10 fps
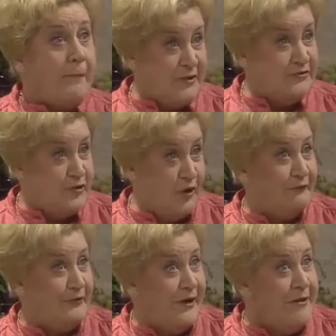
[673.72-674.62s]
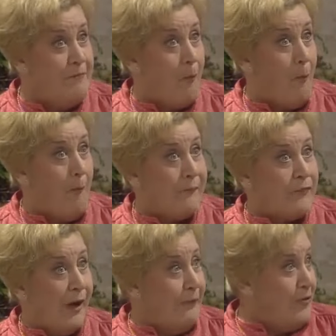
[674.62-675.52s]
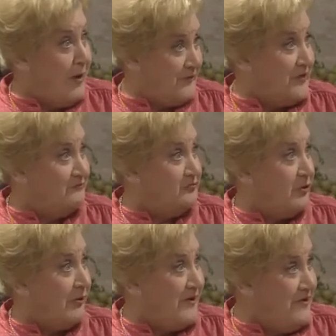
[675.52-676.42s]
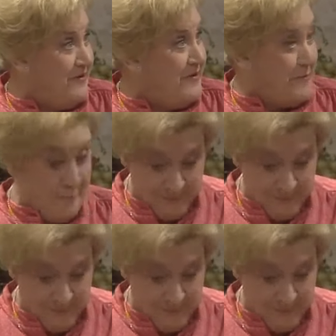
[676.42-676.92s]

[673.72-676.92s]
it's lovely. I'm right enjoying it.